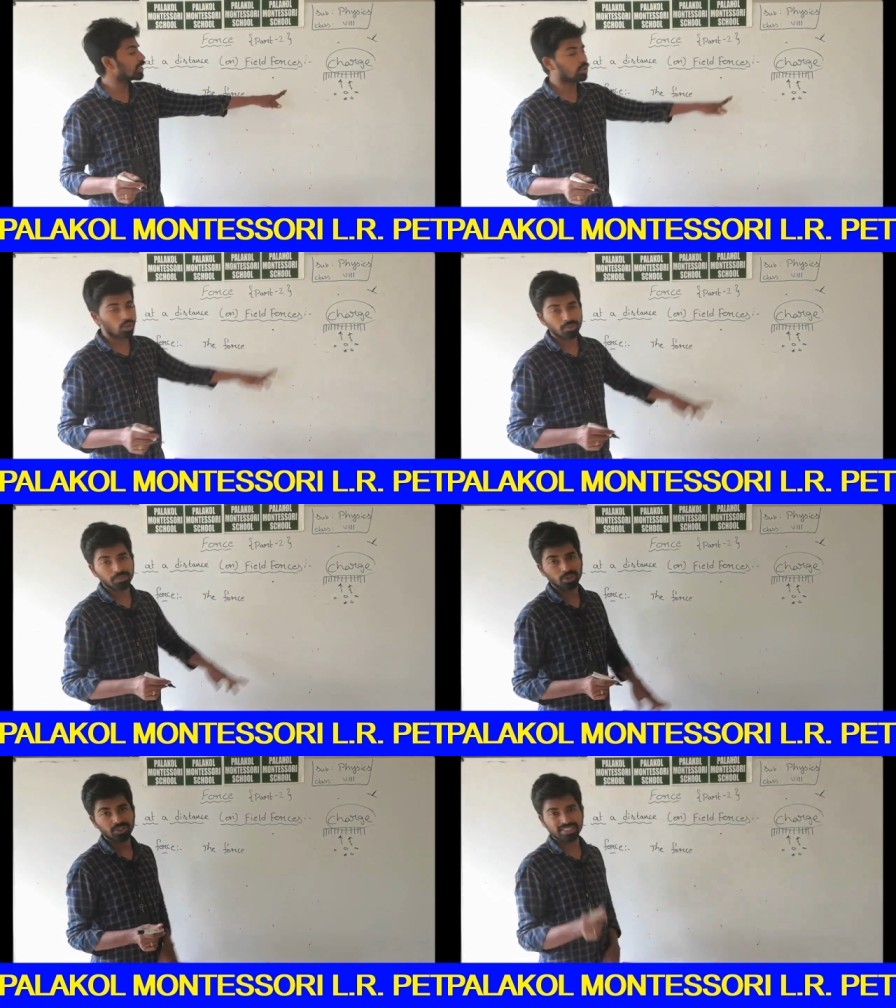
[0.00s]
the comb,
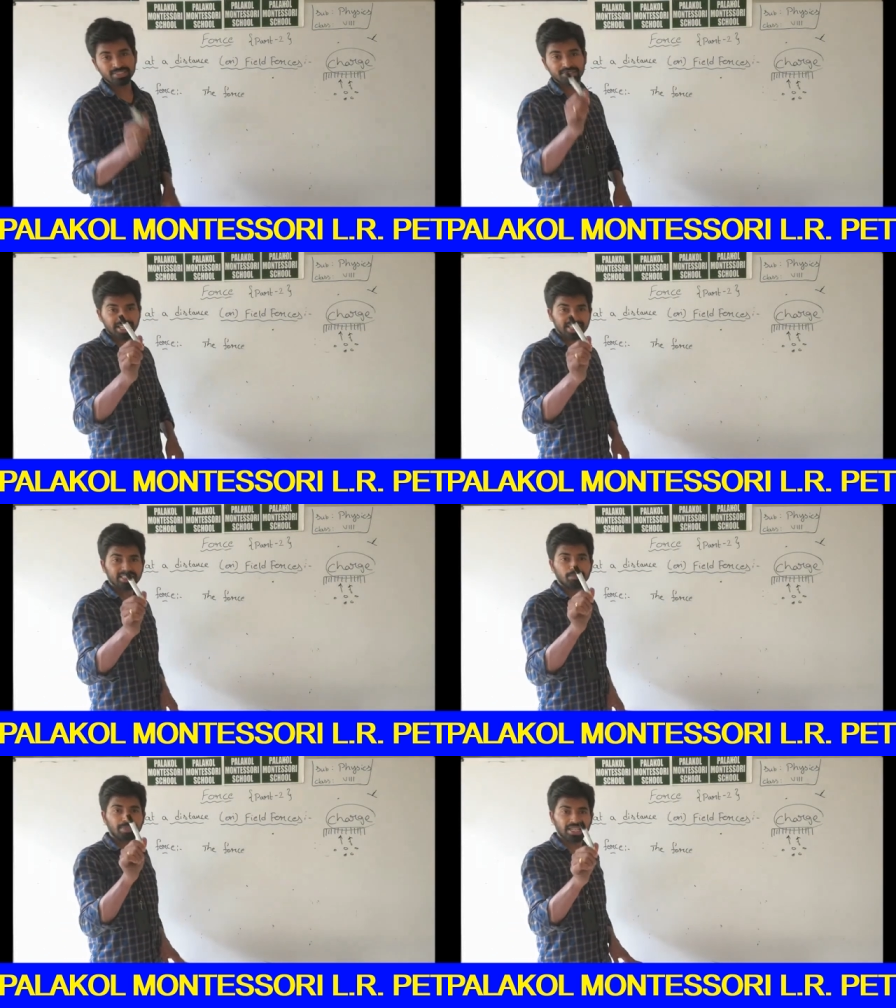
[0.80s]
just take
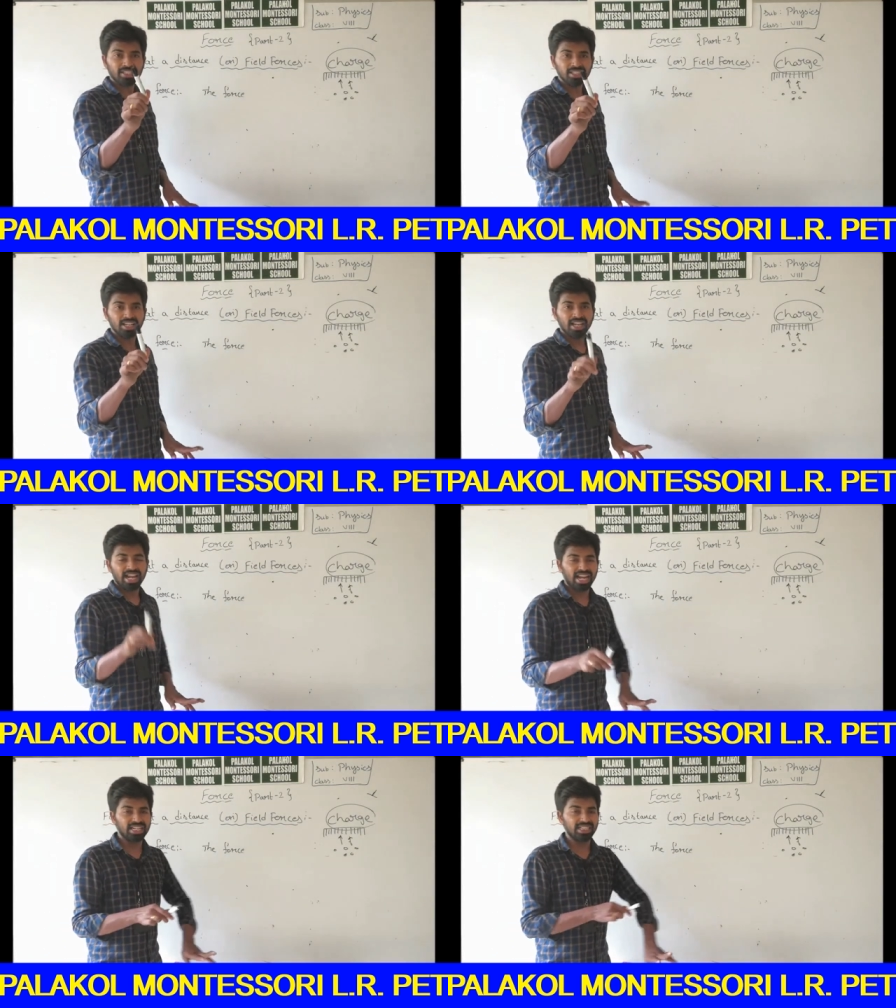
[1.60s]
the pen
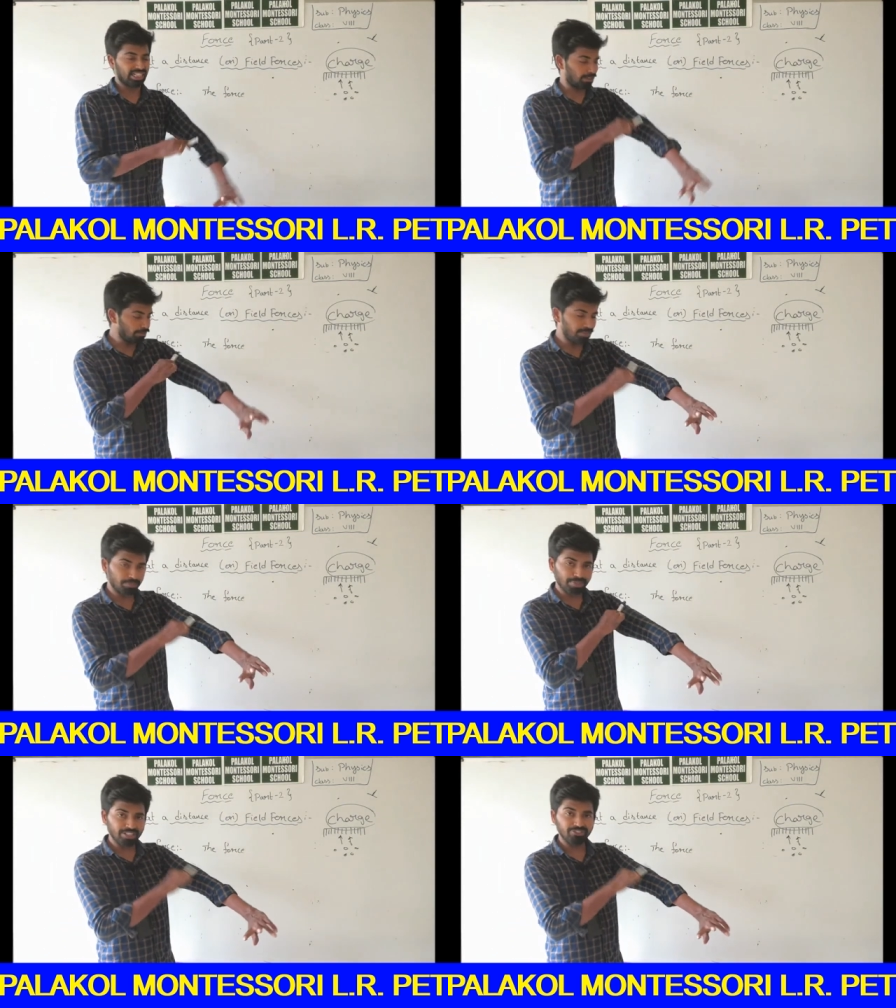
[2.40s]
and rub the
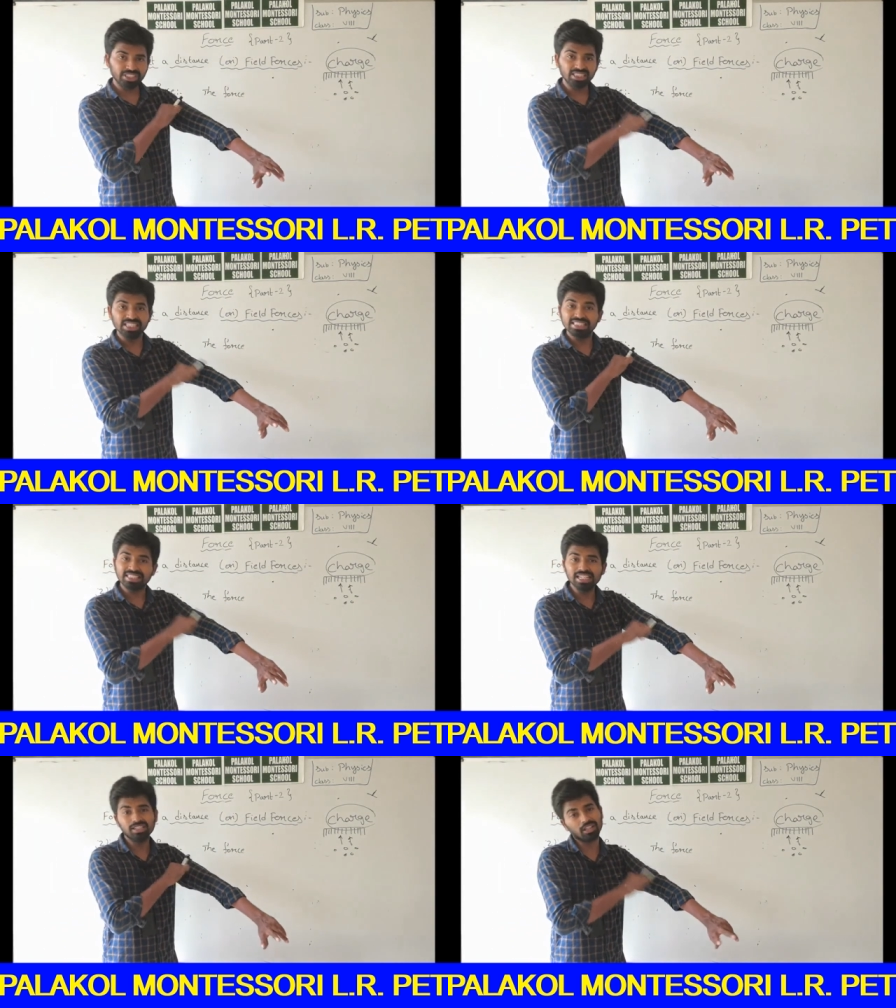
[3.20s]
pen with
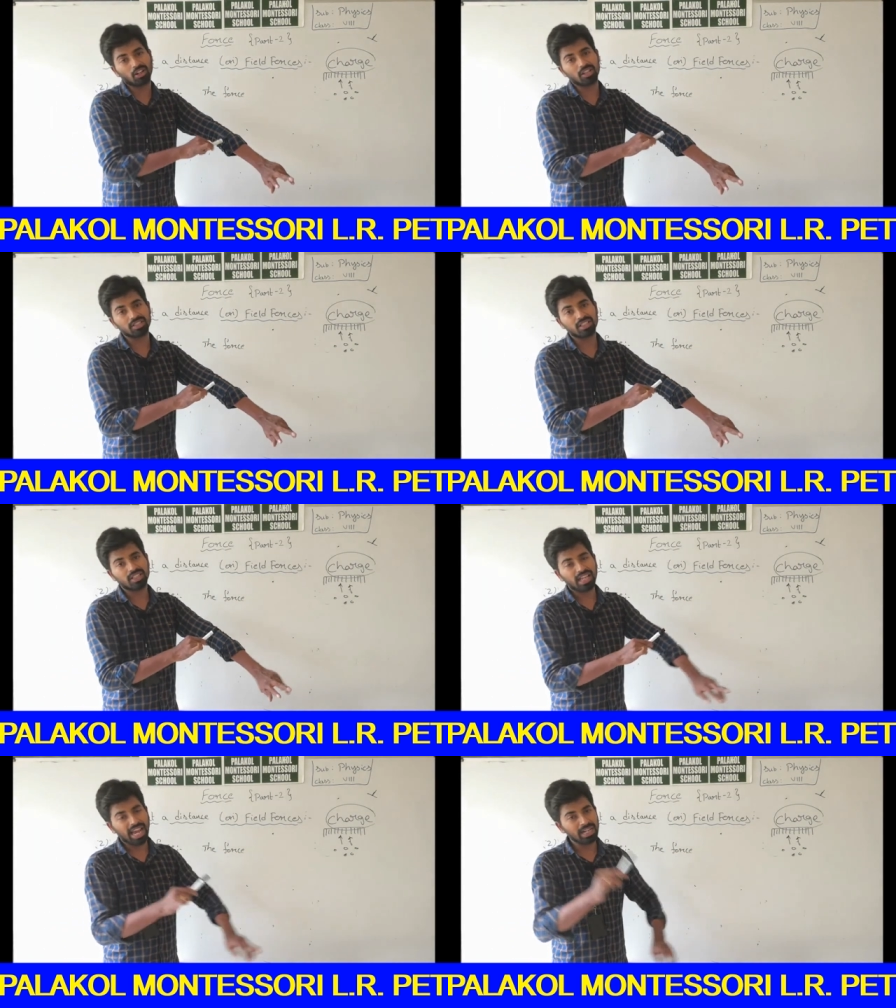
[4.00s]
silk cloth,
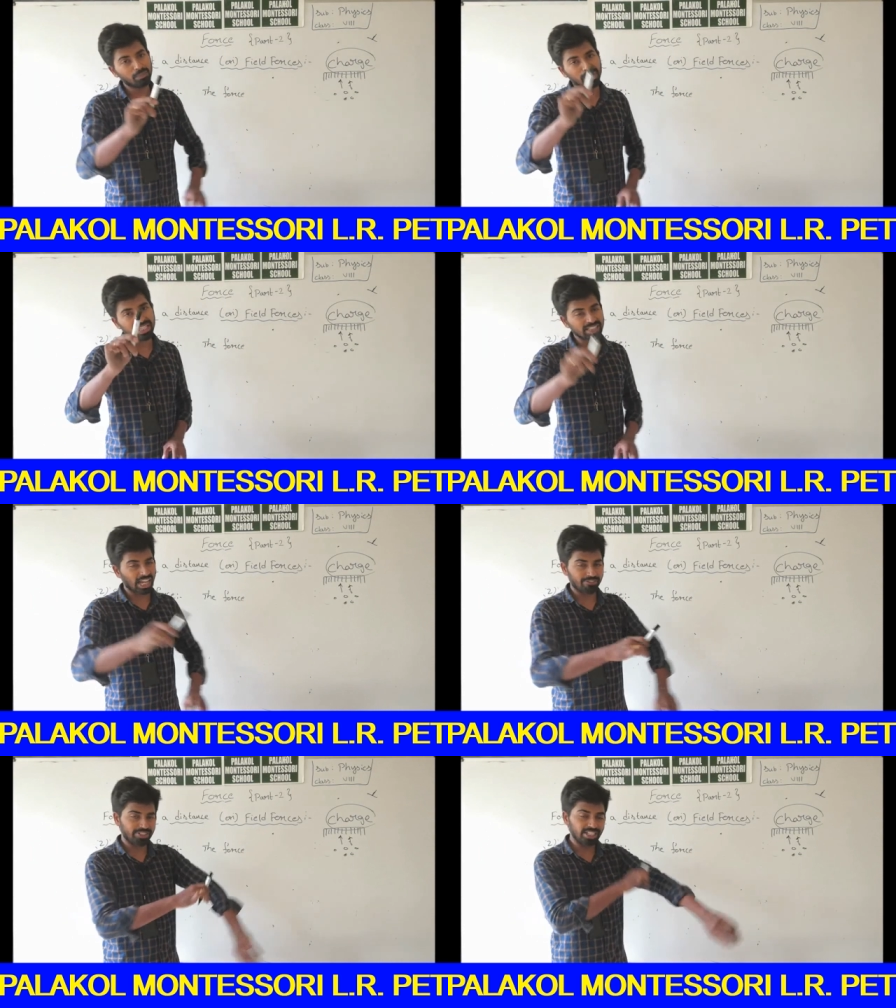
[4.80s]
and place,
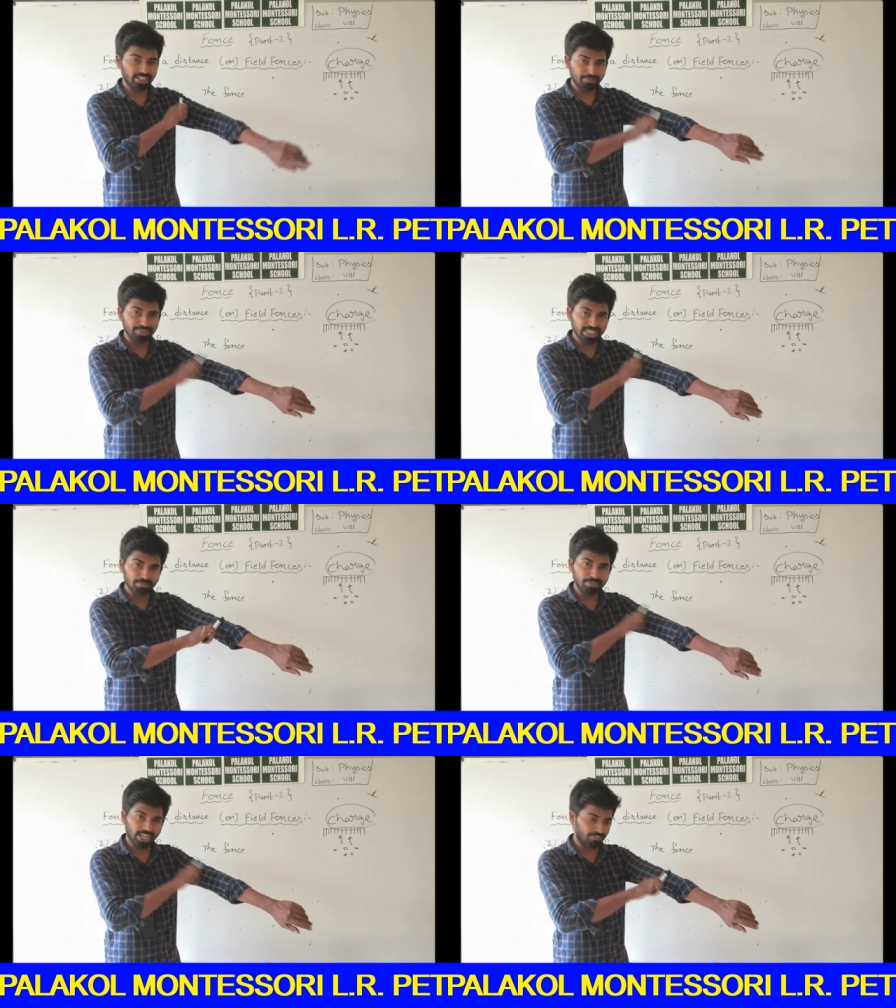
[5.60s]
after rubbing
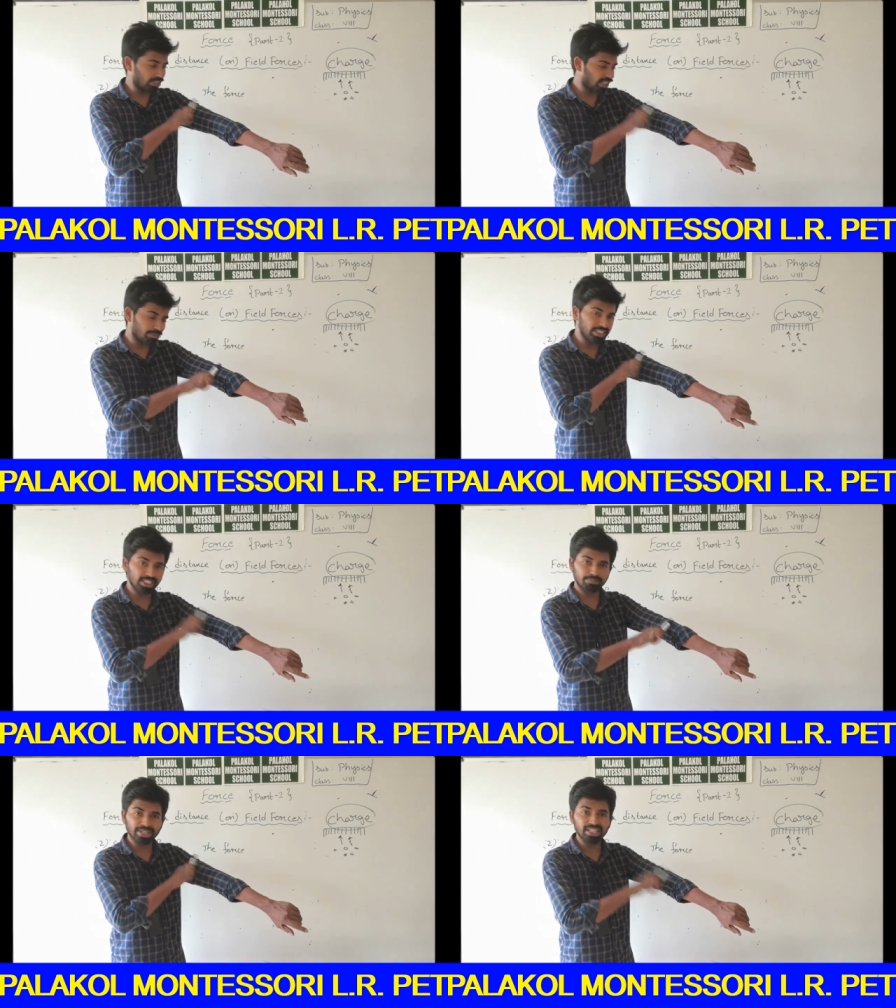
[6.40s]

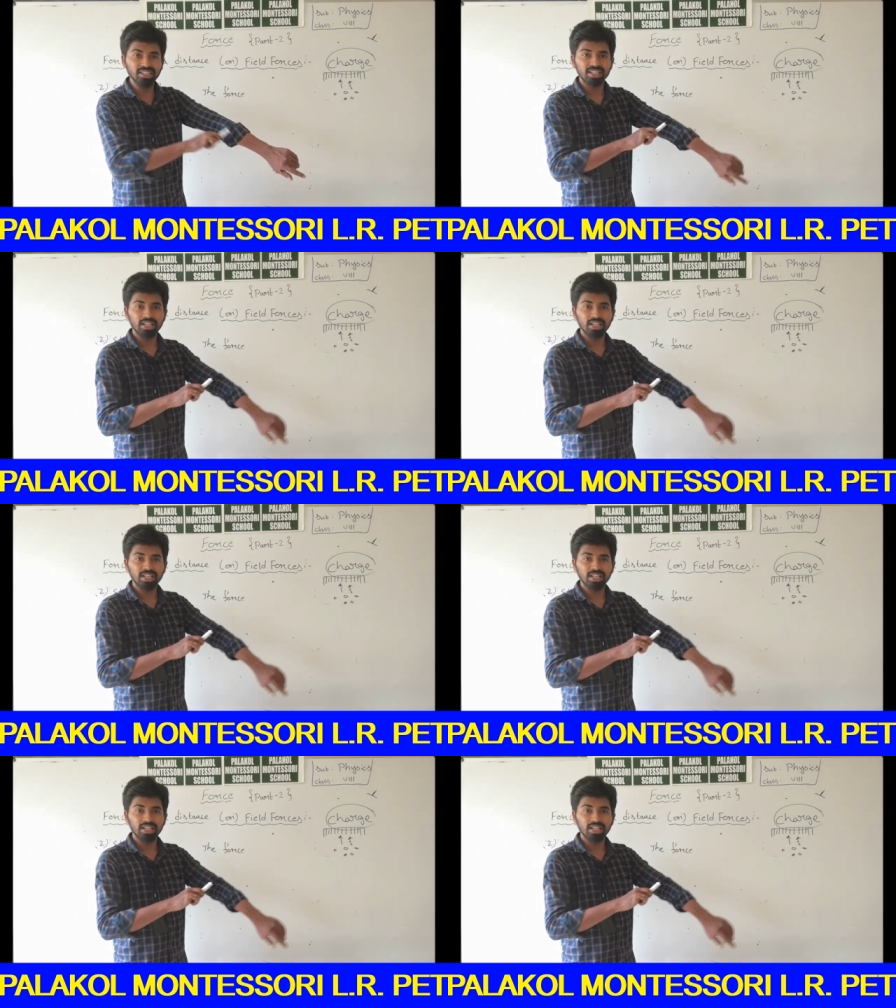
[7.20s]
the pen,